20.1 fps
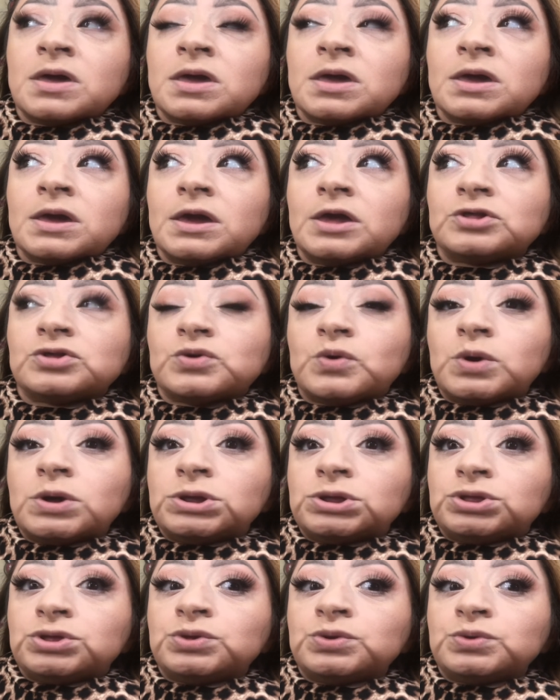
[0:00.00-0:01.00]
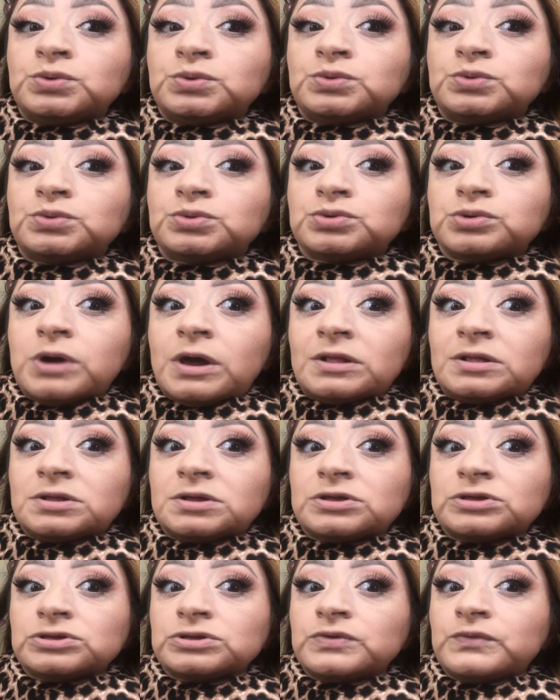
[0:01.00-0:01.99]
is going to
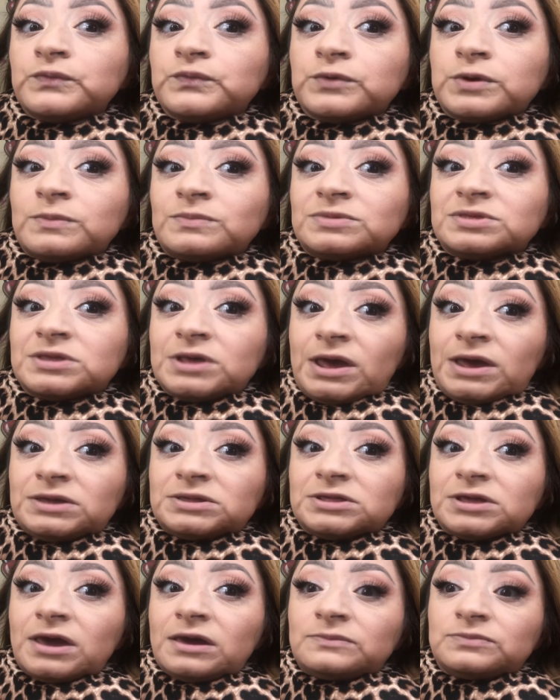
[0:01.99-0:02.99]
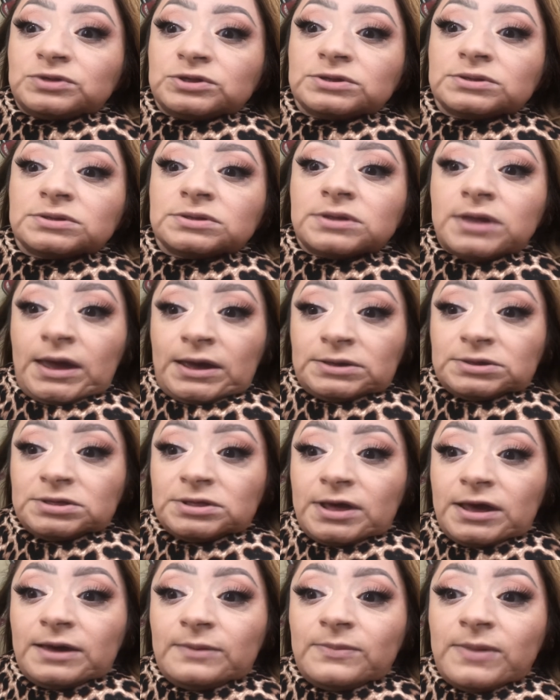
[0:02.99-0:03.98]
transition from daytime to
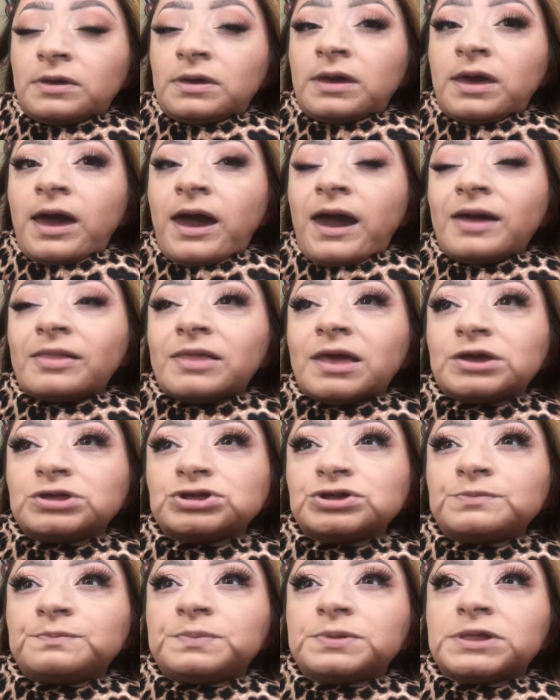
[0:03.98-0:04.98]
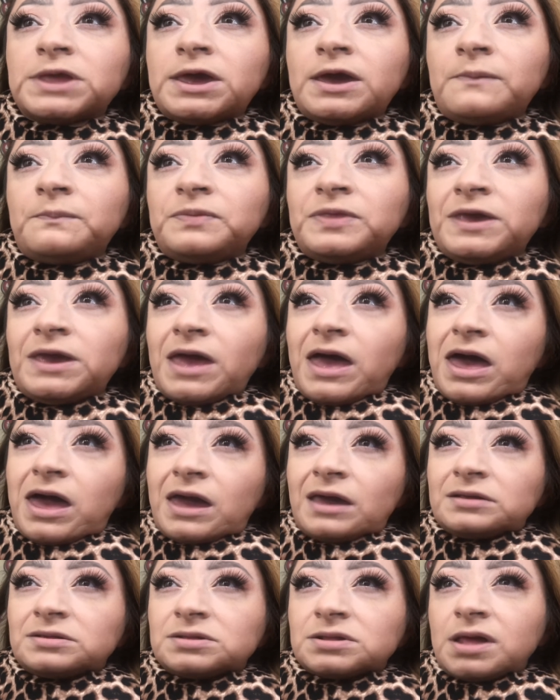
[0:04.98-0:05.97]
nighttime, I like to play up the
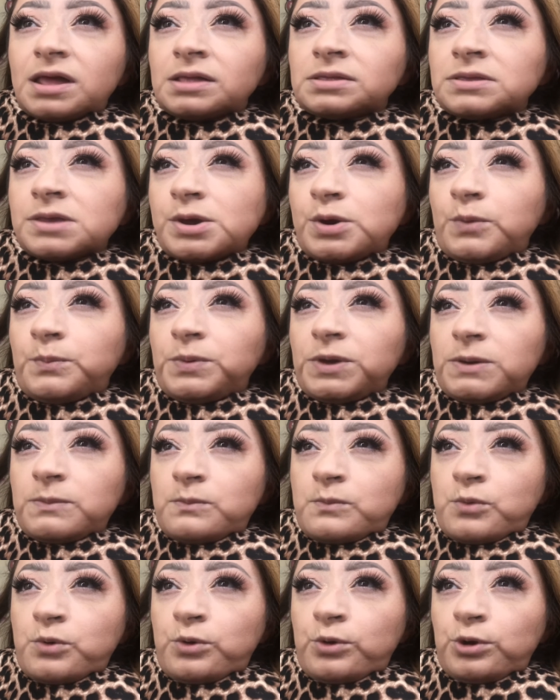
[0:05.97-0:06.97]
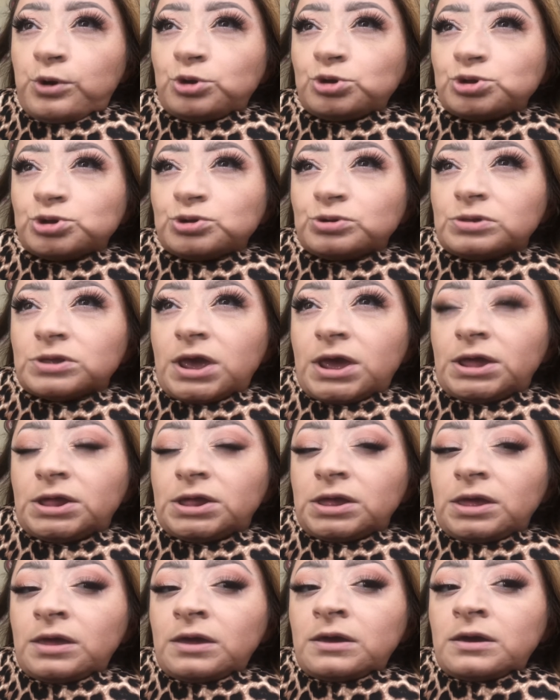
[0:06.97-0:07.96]
eyes a little bit more. So like
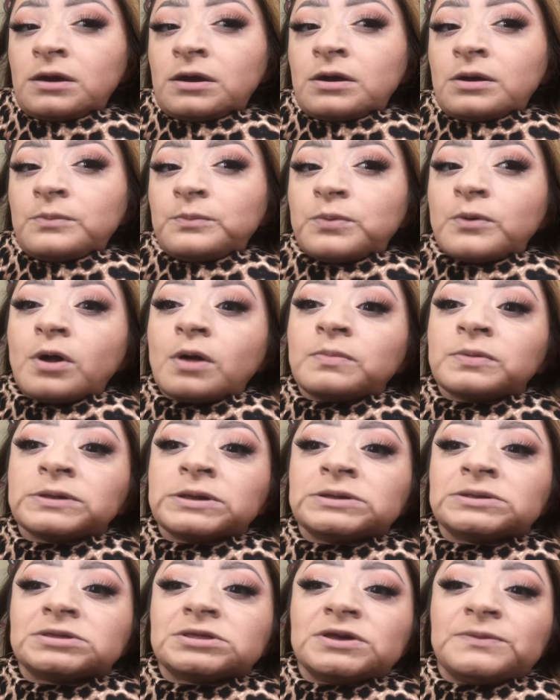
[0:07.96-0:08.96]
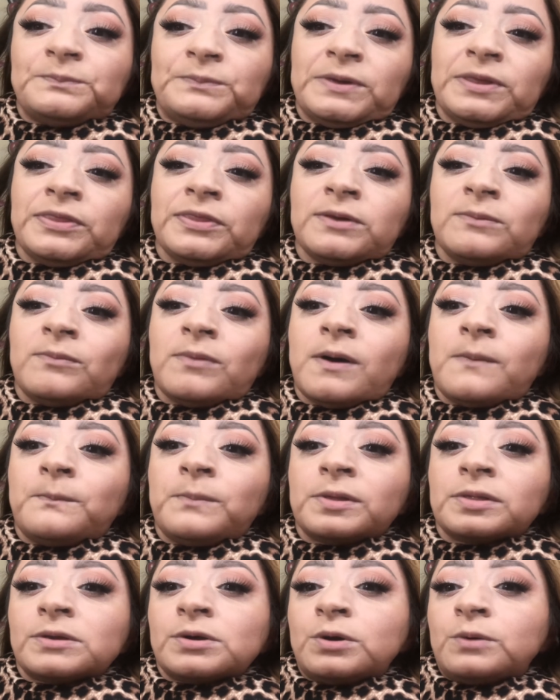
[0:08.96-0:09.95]
probably deepen them up
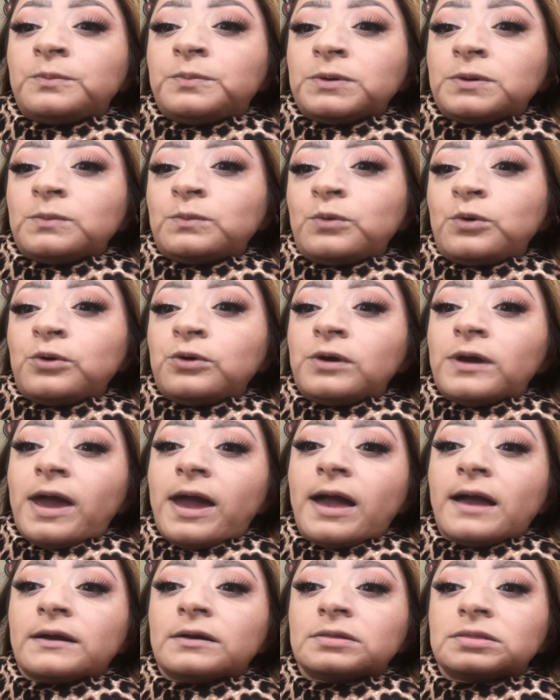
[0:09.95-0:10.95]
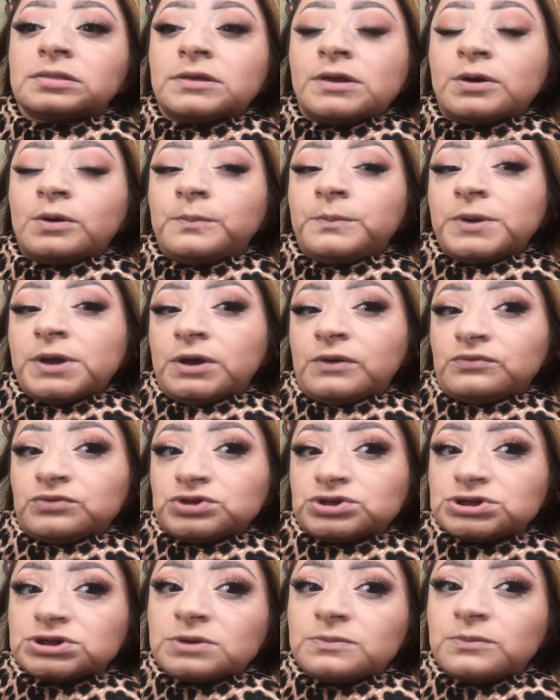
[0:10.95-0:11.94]
a little bit more, add a little bit of
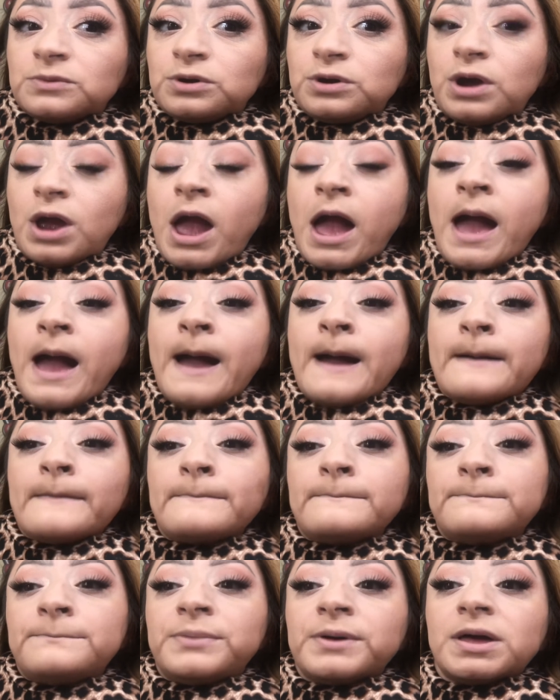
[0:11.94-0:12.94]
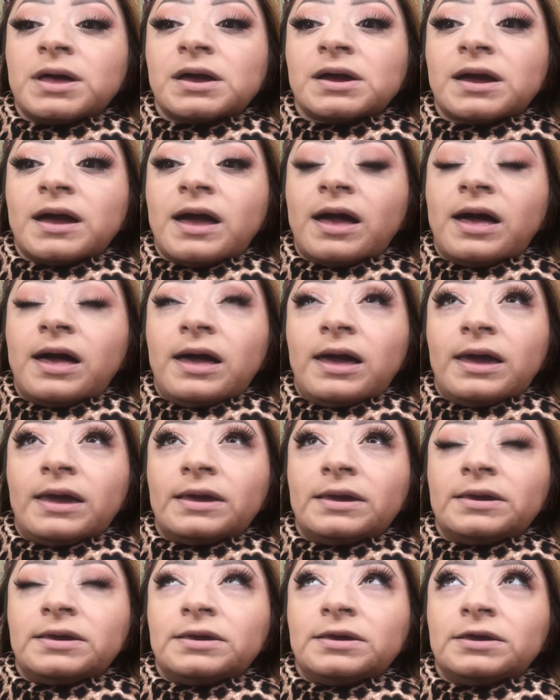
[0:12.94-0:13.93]
shimmer, but
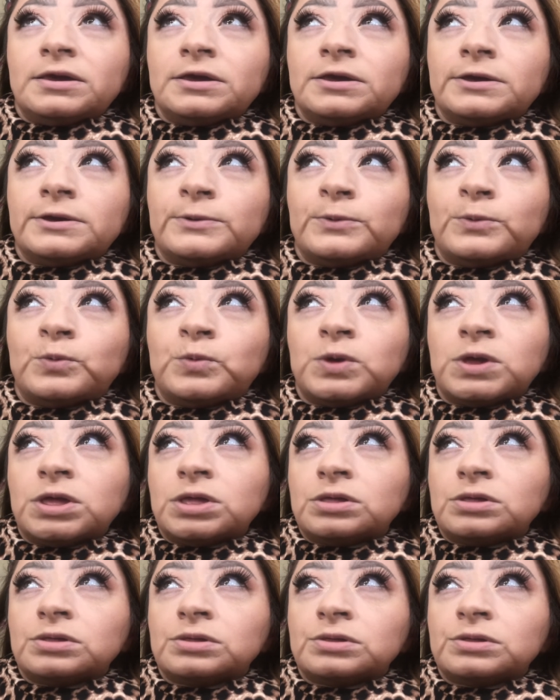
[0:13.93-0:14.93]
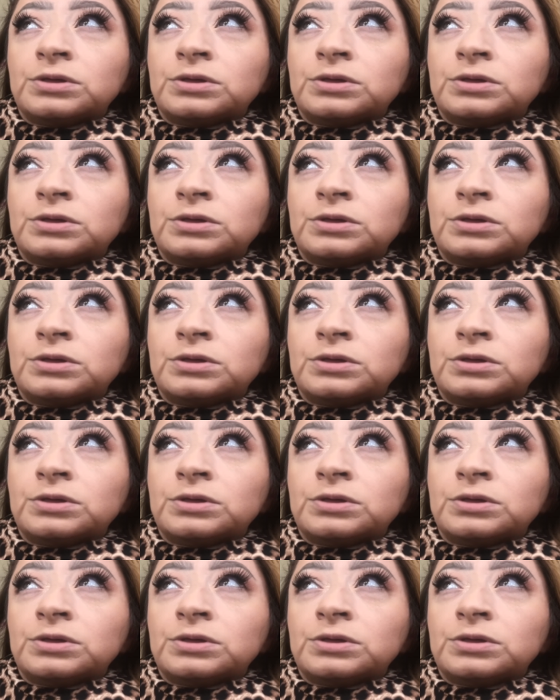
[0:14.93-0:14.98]
I will